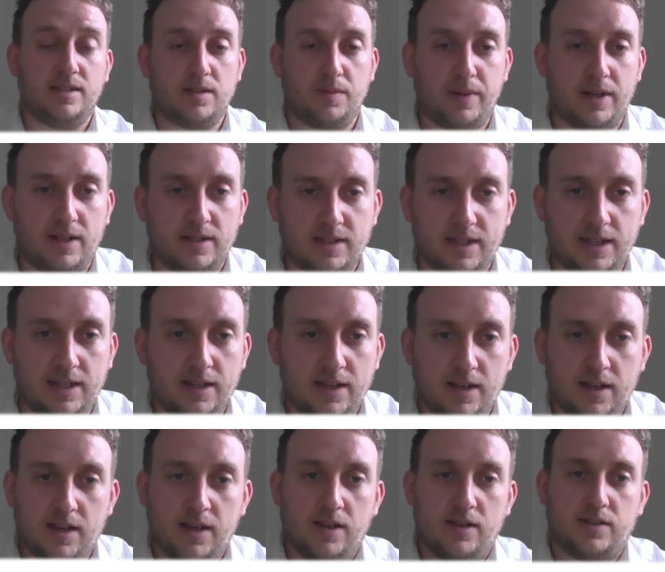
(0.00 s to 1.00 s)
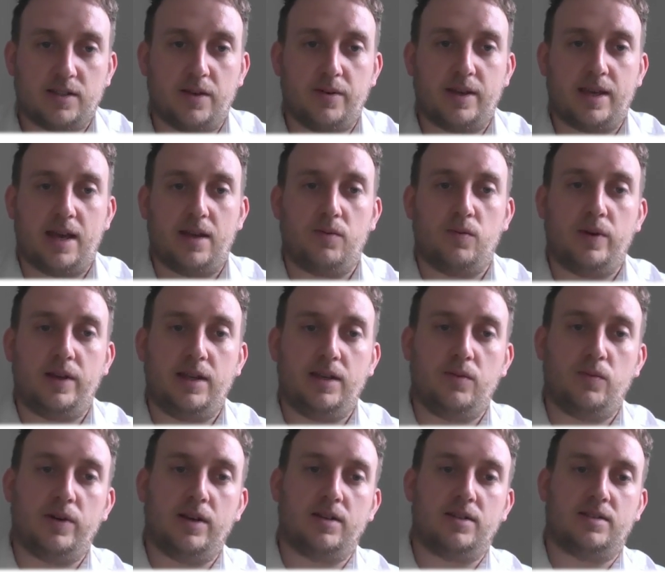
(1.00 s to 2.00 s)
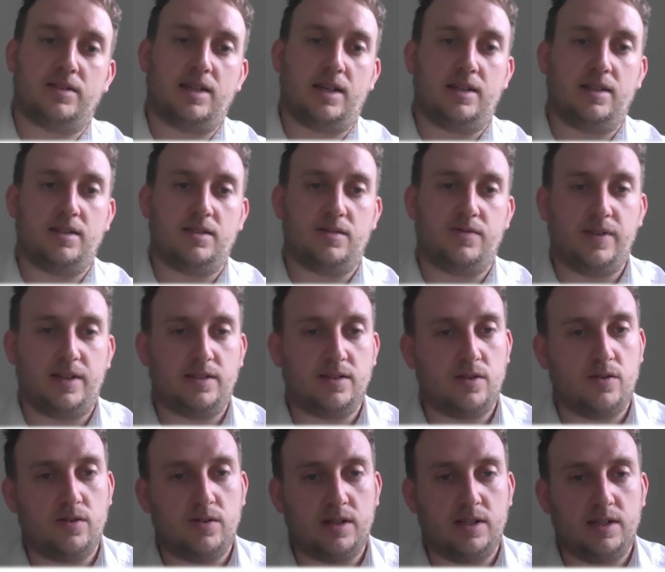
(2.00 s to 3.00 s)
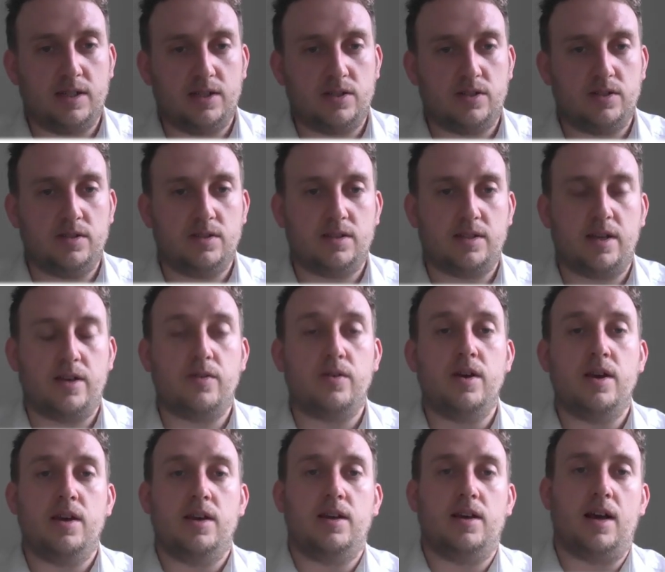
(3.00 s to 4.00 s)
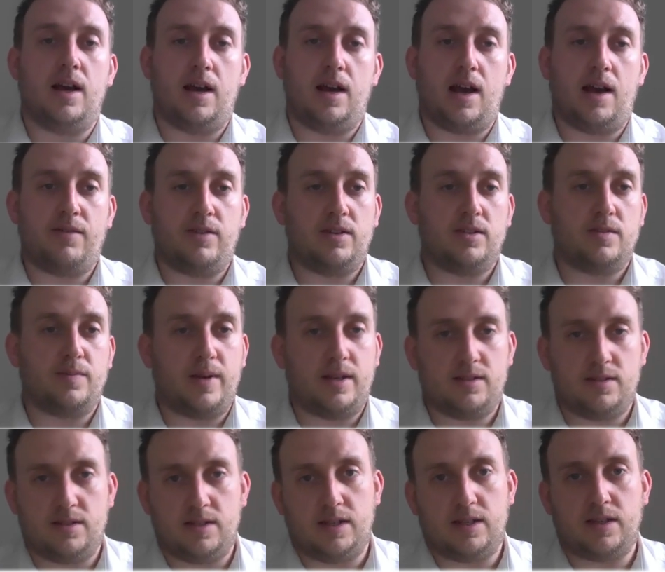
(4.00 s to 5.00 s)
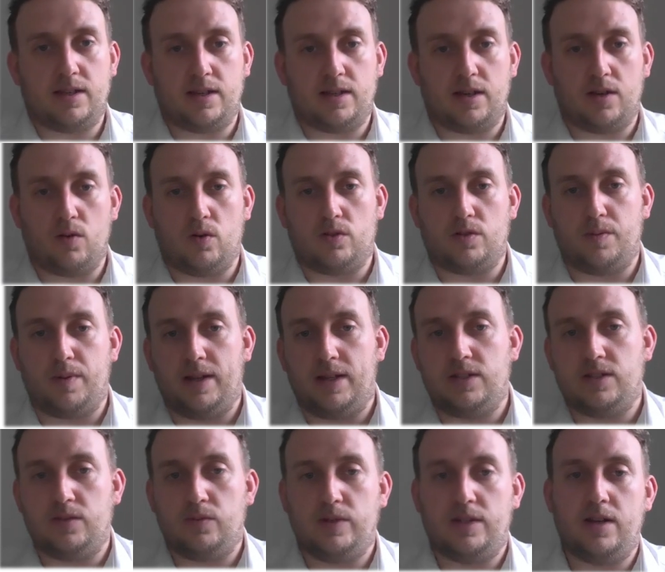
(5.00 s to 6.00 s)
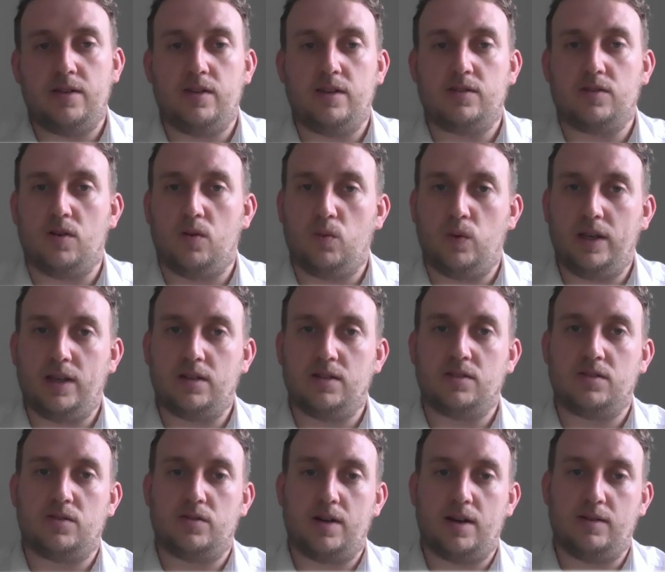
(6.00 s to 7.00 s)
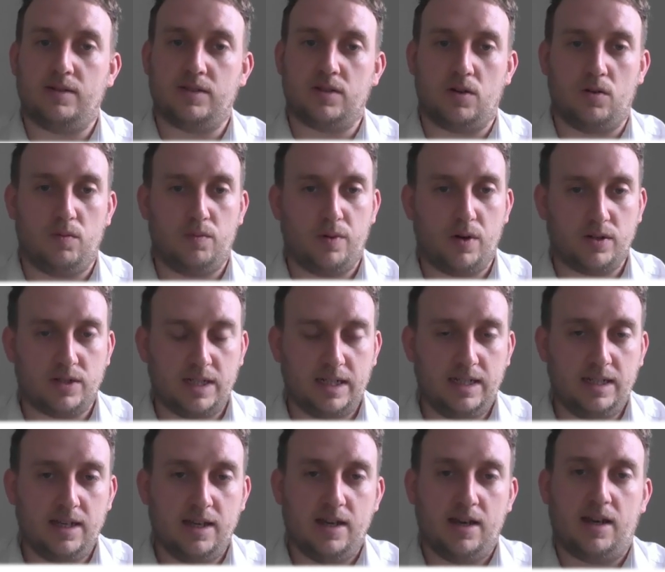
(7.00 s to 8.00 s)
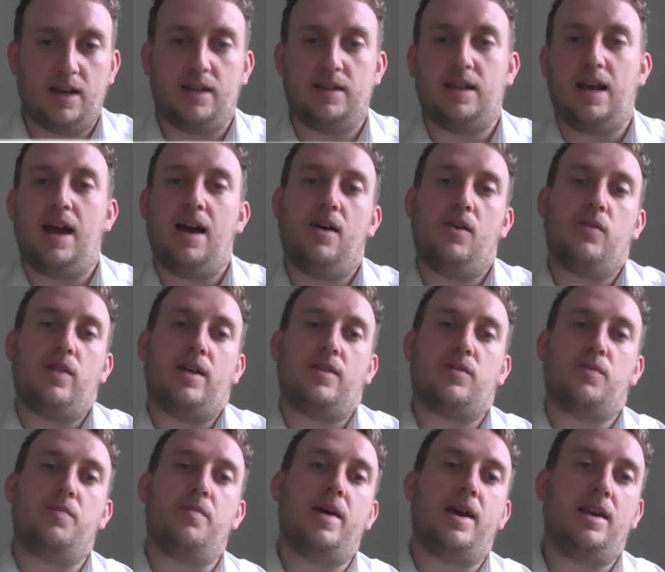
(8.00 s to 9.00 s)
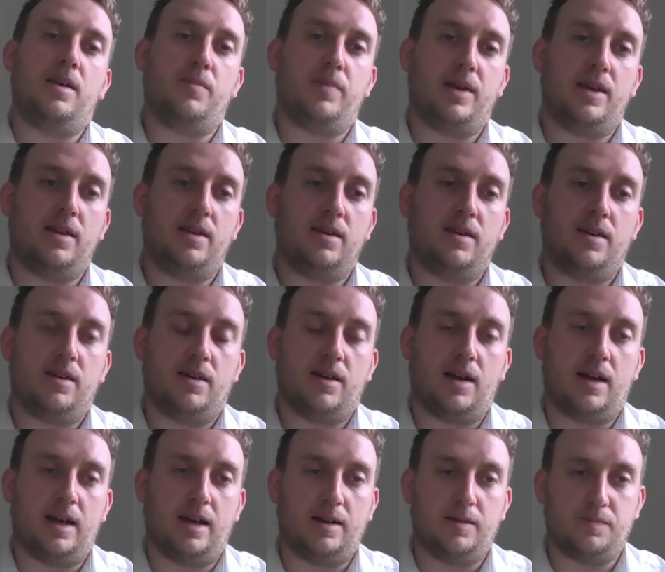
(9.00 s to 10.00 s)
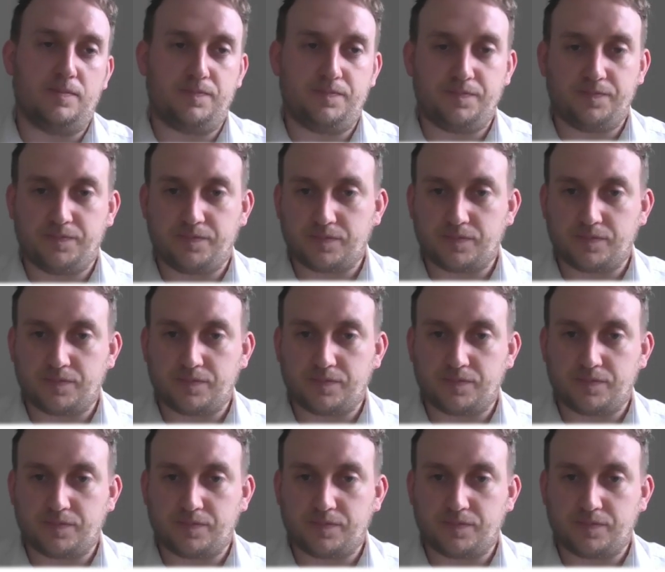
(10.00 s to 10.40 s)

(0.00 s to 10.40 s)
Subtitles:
ability. So again, we understand his physical condition. So having spastic quadriplegia, we know that he's got weakness throughout his whole body, and how that's maybe how